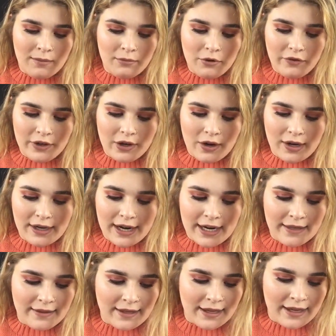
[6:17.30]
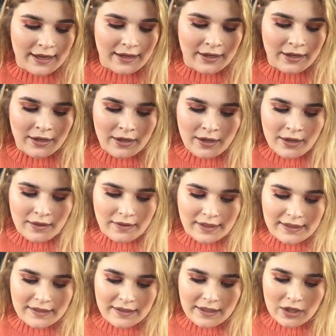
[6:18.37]
Moving on, and then
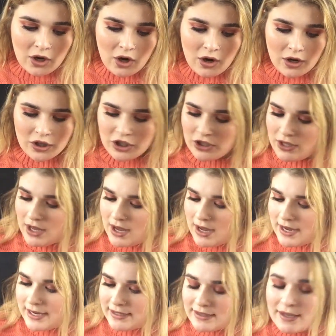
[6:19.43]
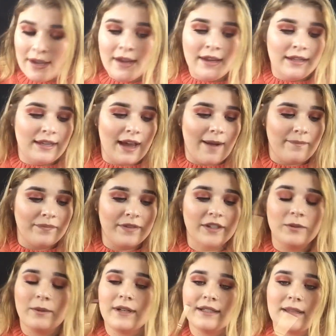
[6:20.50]
let's see, harsh lines. Yeah,
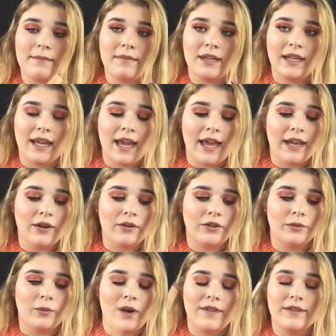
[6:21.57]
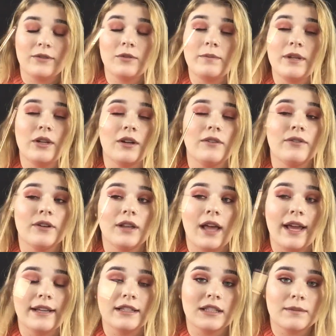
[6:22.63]
this one is a mini angled one. This would be good for
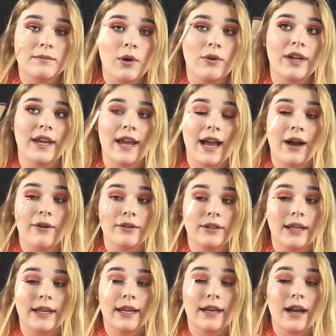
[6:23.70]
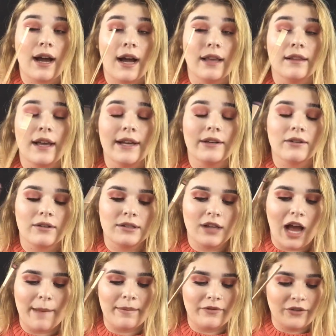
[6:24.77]
like smoking out like an eyeliner on
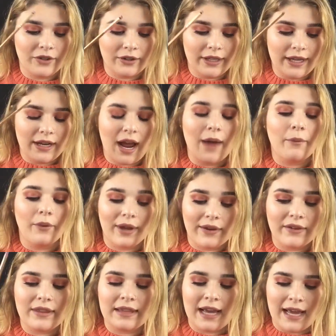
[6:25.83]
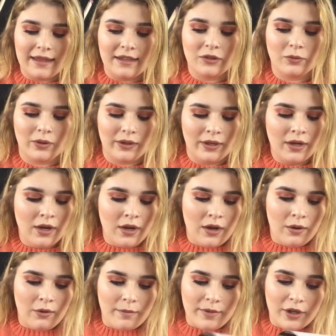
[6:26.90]
top of your lid. I will give it that. This one
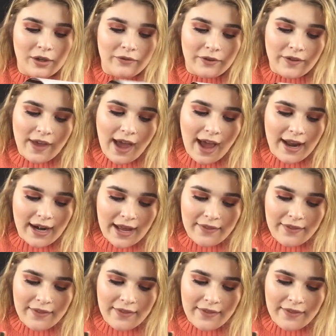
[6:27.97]
would be good for that.